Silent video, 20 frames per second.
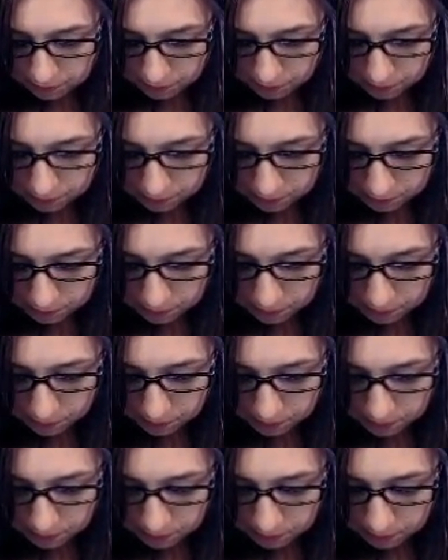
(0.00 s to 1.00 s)

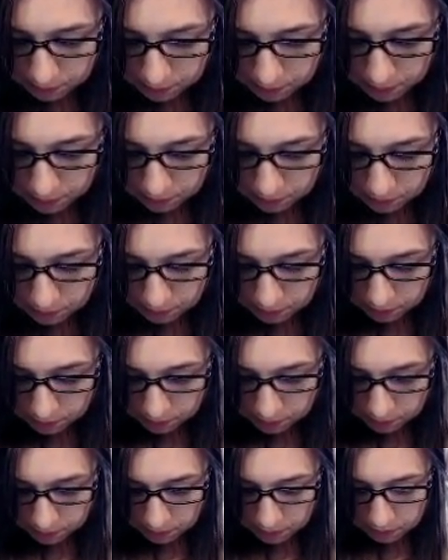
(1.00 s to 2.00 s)

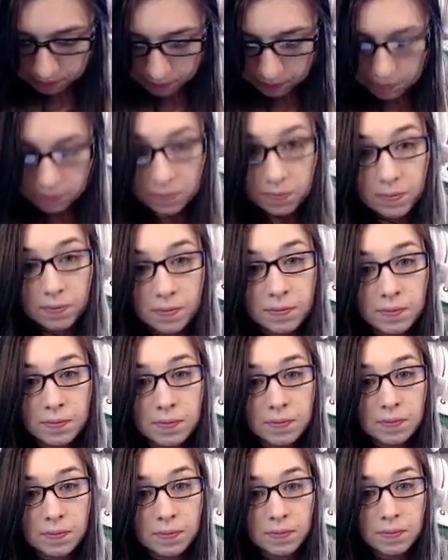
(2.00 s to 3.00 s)

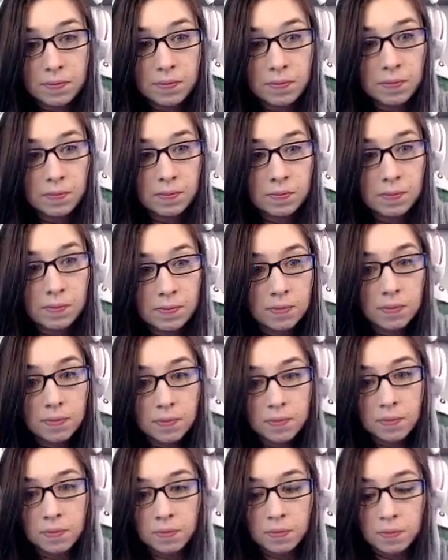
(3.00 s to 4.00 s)

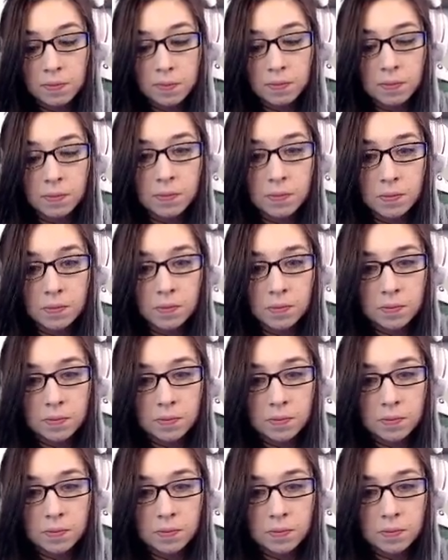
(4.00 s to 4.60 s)
(silence)